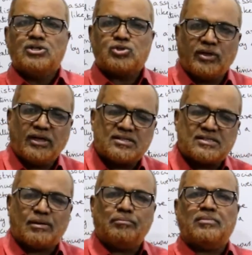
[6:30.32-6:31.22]
So here are
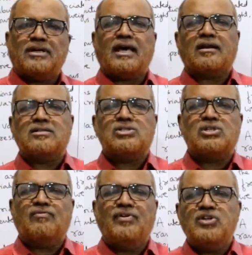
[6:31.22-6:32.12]
some
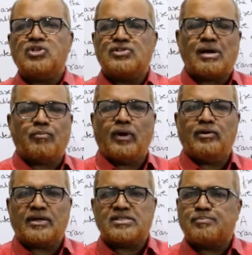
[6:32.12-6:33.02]
characteristic features I am going
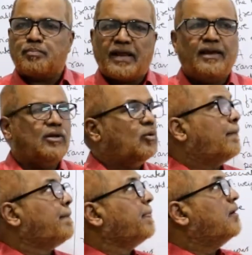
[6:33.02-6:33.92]
to explain
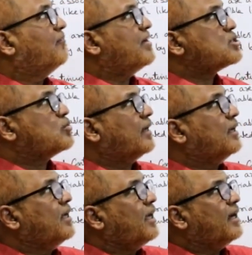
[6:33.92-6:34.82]
you. First
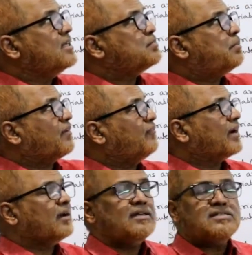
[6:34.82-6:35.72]
one, it is
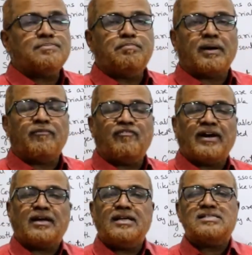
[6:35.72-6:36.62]
perfectly,
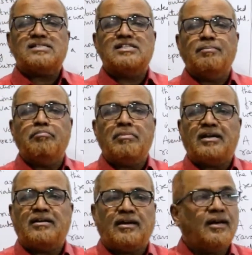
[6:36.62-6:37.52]
perfectly
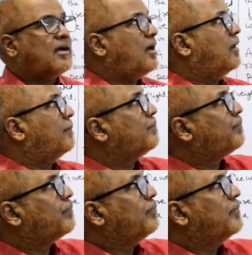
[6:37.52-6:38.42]
symmetrical
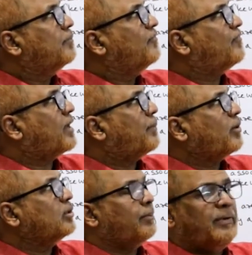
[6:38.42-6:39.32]
for
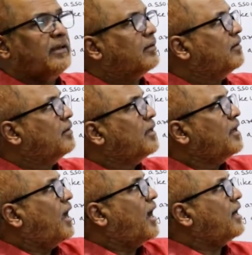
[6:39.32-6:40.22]
about the mean
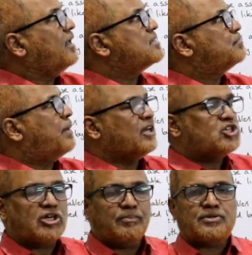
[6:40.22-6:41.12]
and is
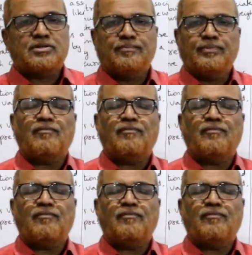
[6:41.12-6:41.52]
bell-shaped.